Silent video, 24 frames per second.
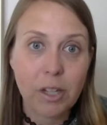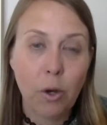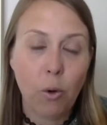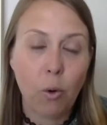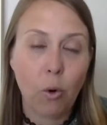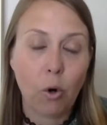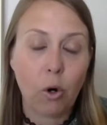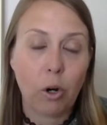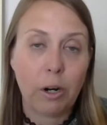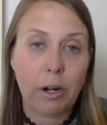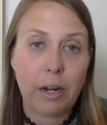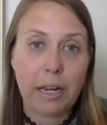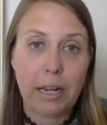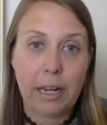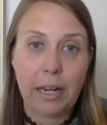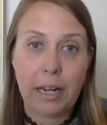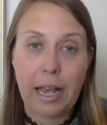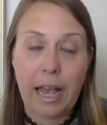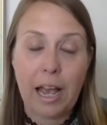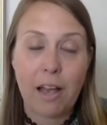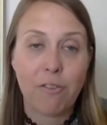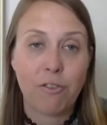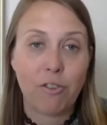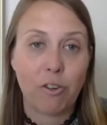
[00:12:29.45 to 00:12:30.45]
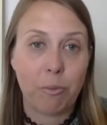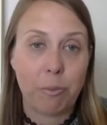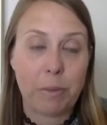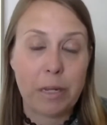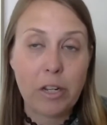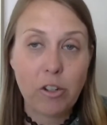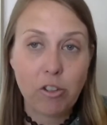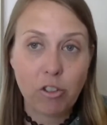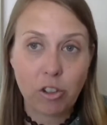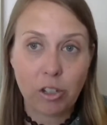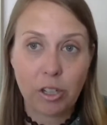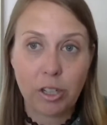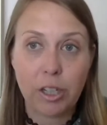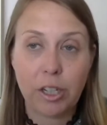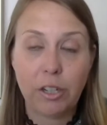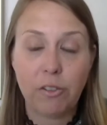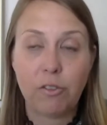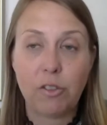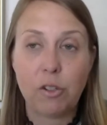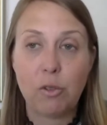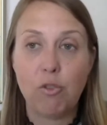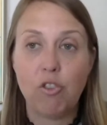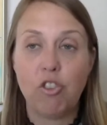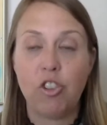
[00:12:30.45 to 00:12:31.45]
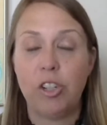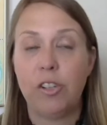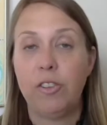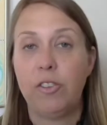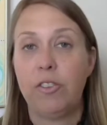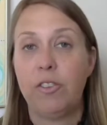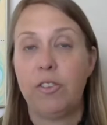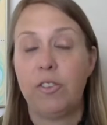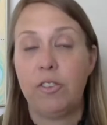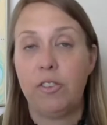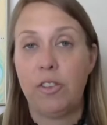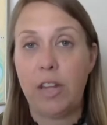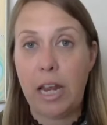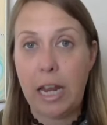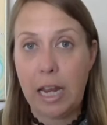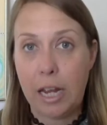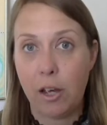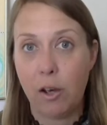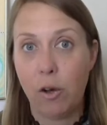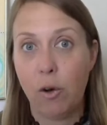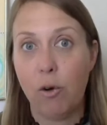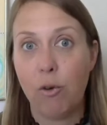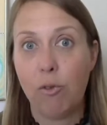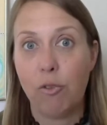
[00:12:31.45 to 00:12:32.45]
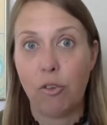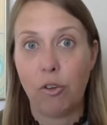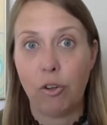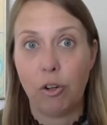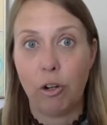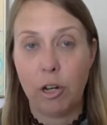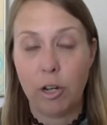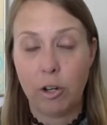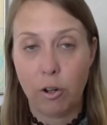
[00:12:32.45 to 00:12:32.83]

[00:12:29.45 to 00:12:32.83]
or a affirmation, if you just say it over